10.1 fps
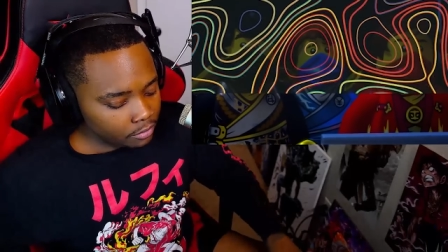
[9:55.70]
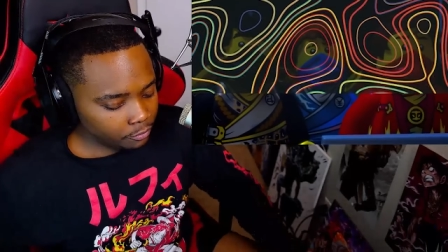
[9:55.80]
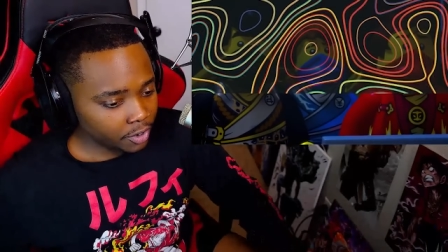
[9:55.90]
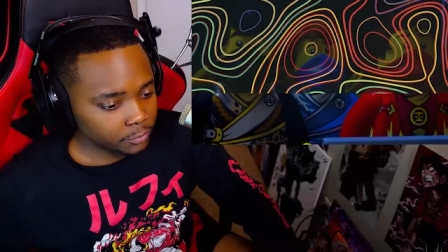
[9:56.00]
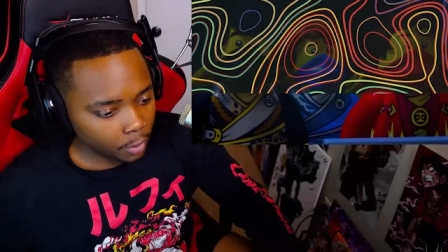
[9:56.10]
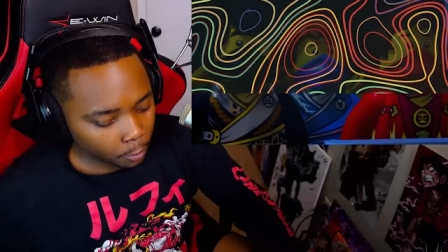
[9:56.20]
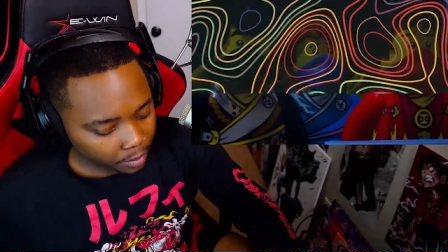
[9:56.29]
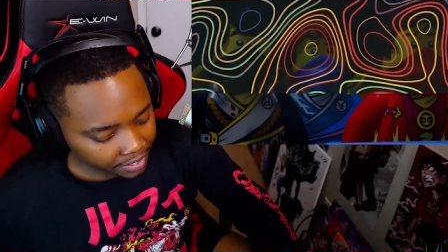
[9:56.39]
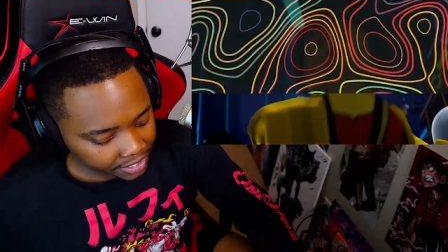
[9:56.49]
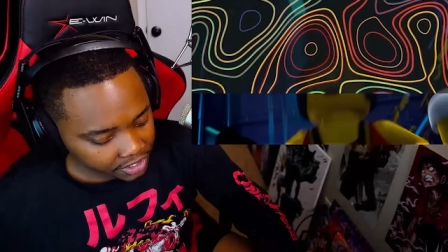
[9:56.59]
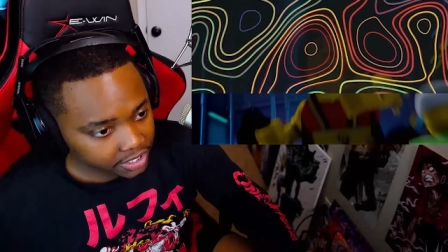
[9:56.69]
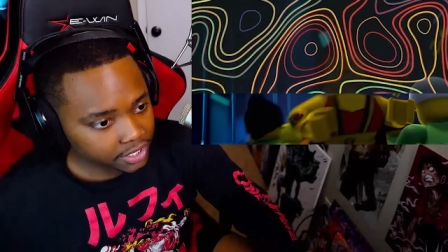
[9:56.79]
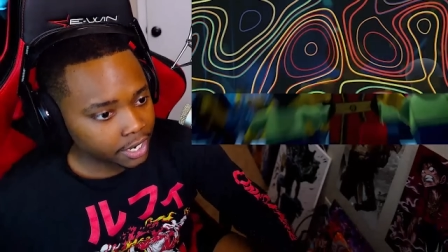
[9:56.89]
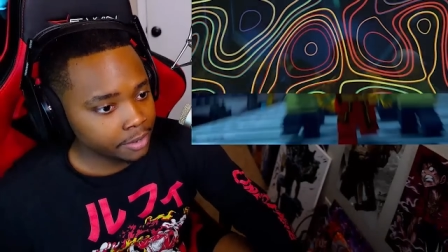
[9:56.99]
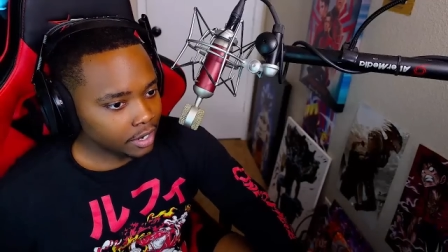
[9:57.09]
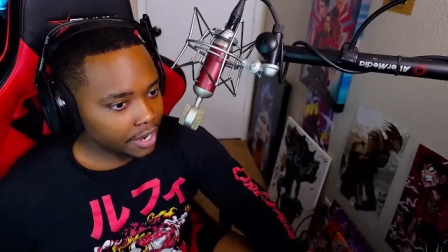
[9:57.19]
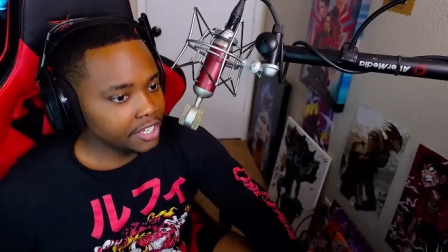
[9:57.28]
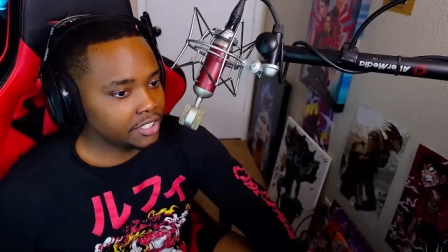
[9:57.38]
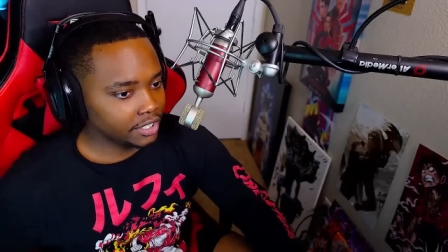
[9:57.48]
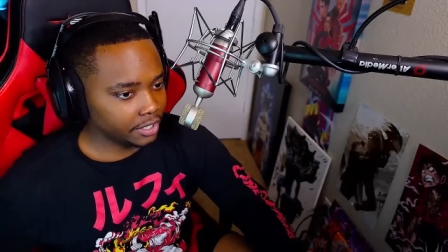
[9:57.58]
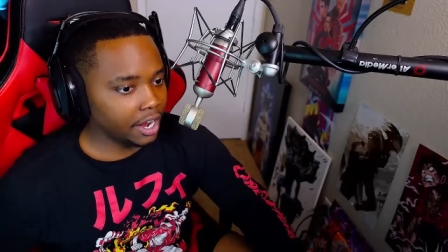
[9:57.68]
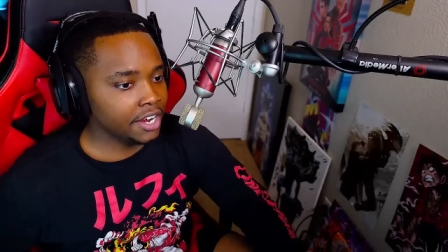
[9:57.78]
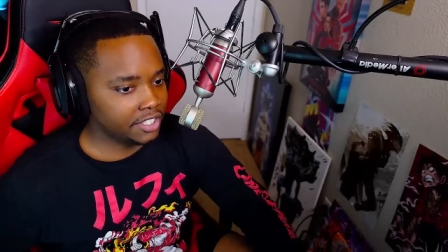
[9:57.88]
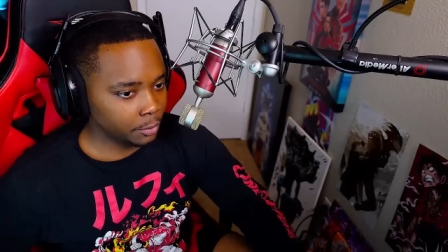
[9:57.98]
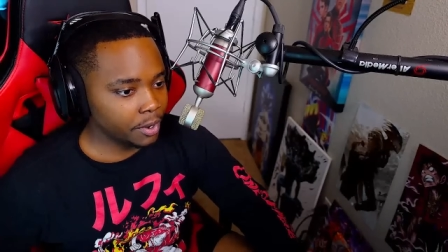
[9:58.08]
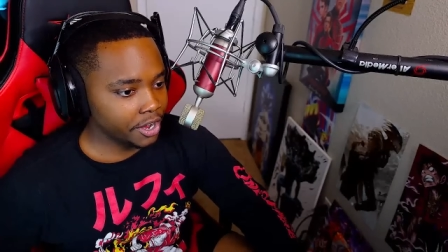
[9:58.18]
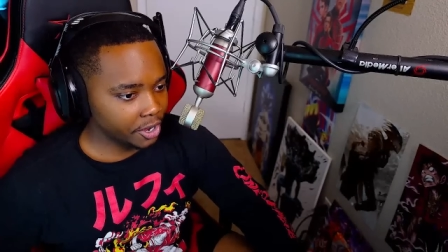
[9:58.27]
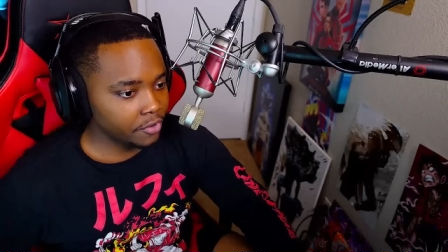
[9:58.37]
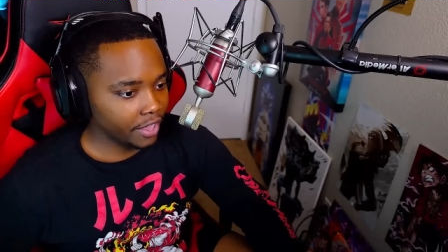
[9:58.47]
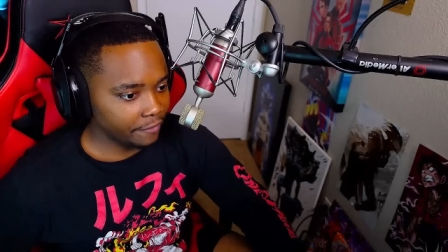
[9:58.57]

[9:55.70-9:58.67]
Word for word: First of all, what did he just say? I need to rehear that.